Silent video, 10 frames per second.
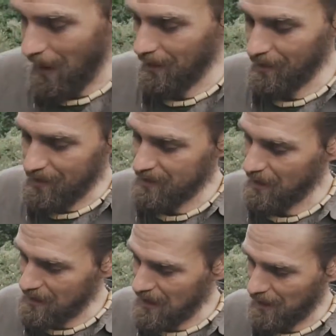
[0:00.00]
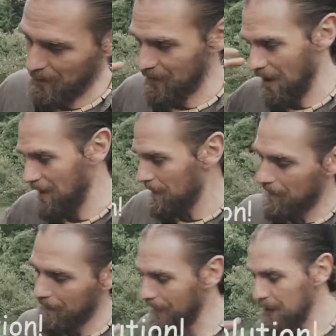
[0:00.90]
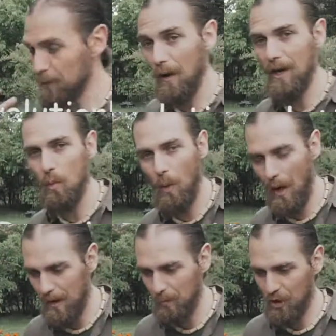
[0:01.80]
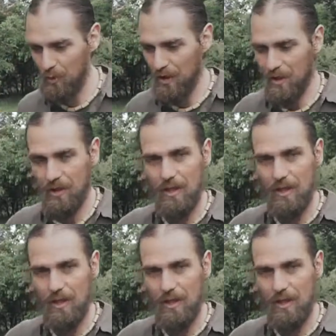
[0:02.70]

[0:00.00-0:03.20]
out of this idea, and we thought, let's find a way in which we can